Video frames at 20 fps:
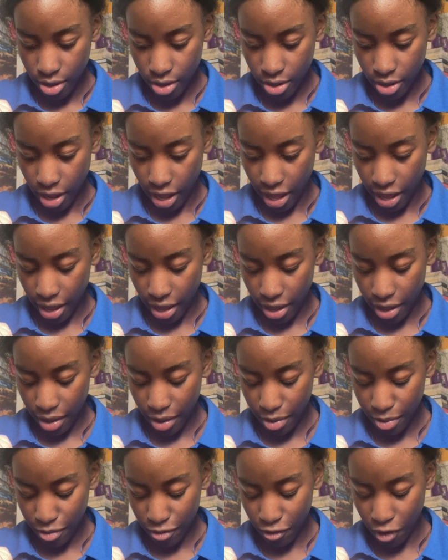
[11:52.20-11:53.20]
like
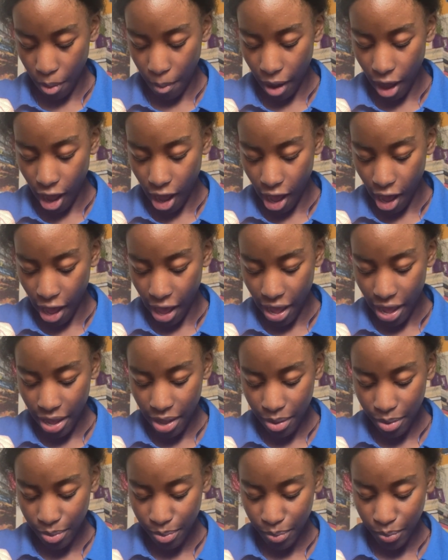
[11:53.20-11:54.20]
for my eye,
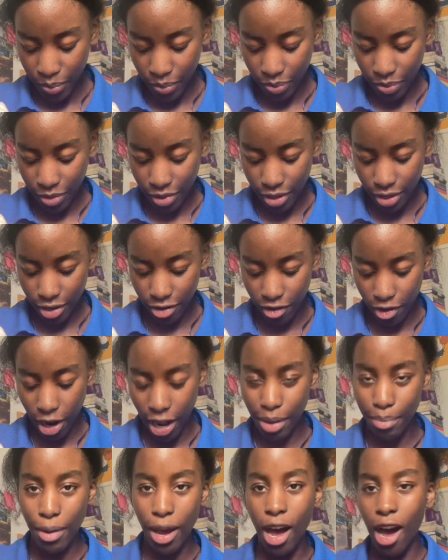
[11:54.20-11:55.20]
for
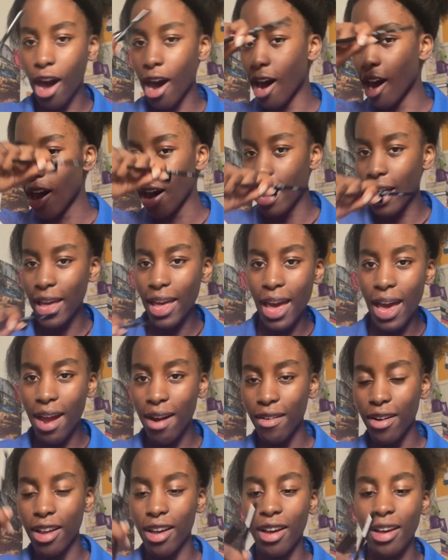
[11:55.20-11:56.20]
like my eye
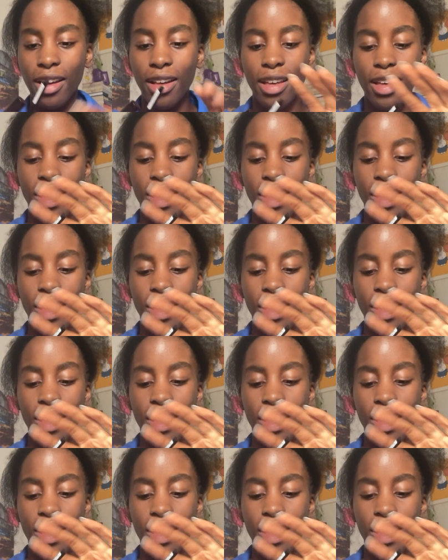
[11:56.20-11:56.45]
area.